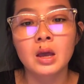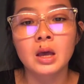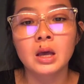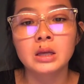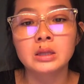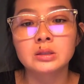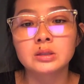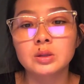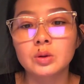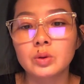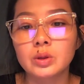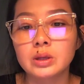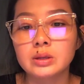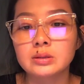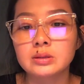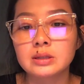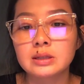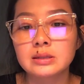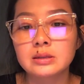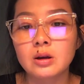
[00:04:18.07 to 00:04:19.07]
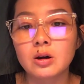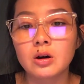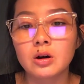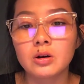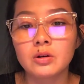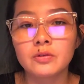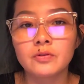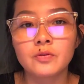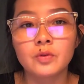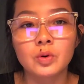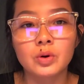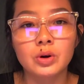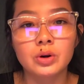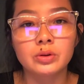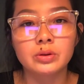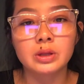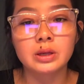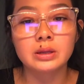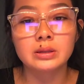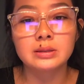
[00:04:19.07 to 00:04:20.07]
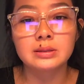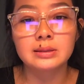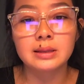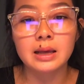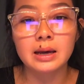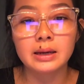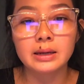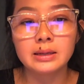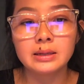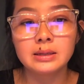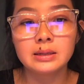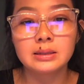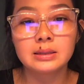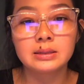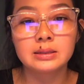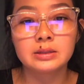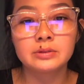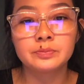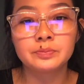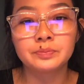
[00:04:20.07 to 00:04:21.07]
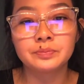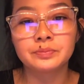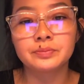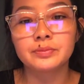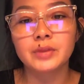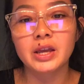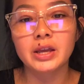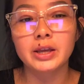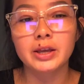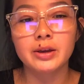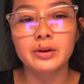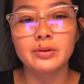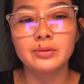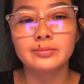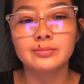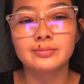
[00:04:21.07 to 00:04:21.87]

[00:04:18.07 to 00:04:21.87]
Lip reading: So this is all for this slide. Thank you.